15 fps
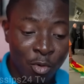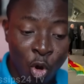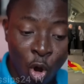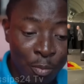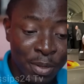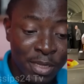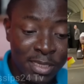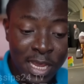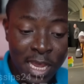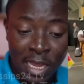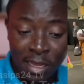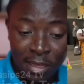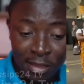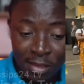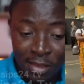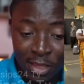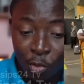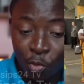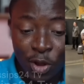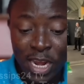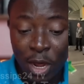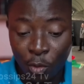hoping say the
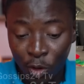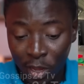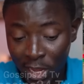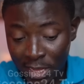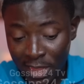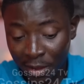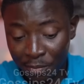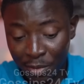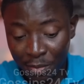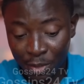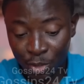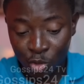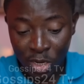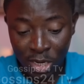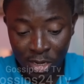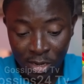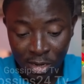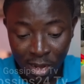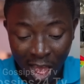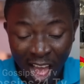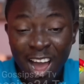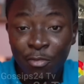winner will either be between
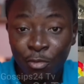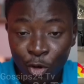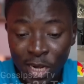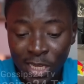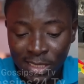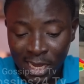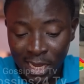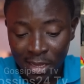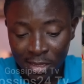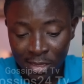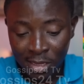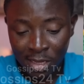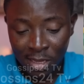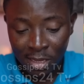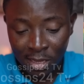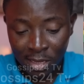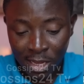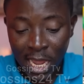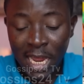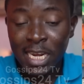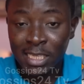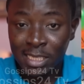Afronita
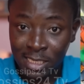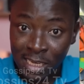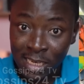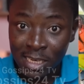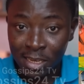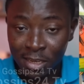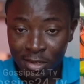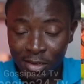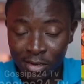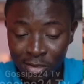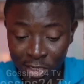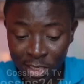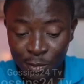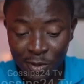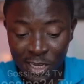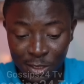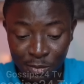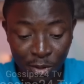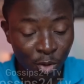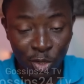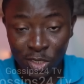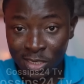and Sydney Christmas,
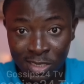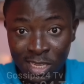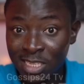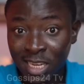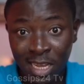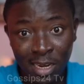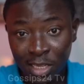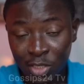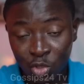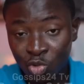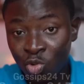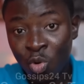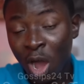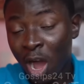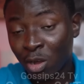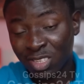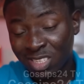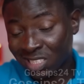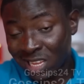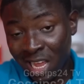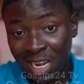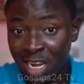because these are the two
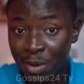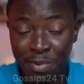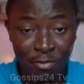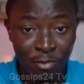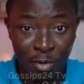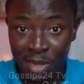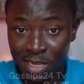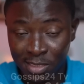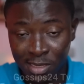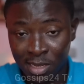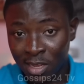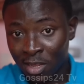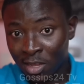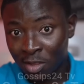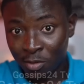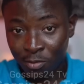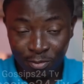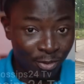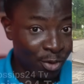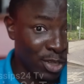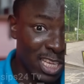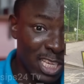outstanding performers
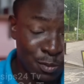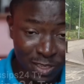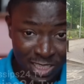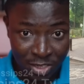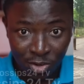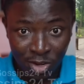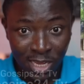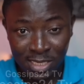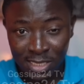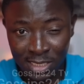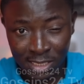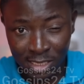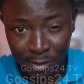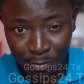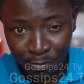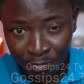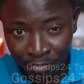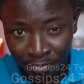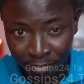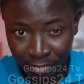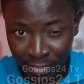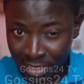for this particular season.
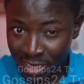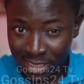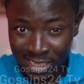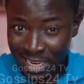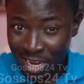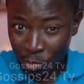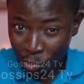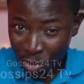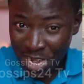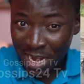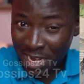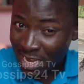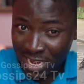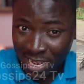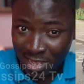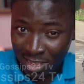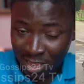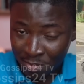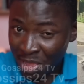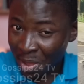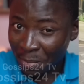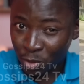And see the winner idea
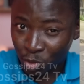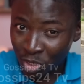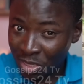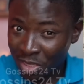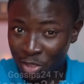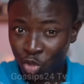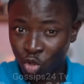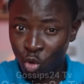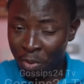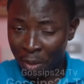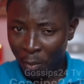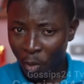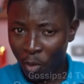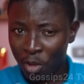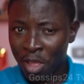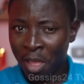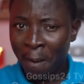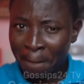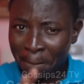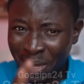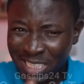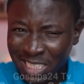be between these two people.
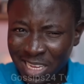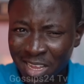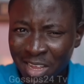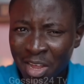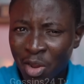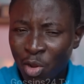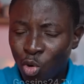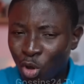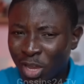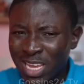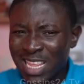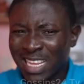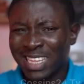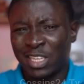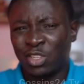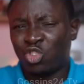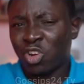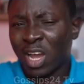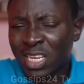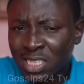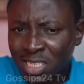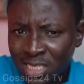But looking at the
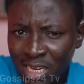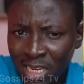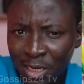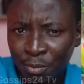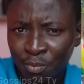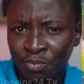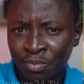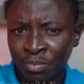traction,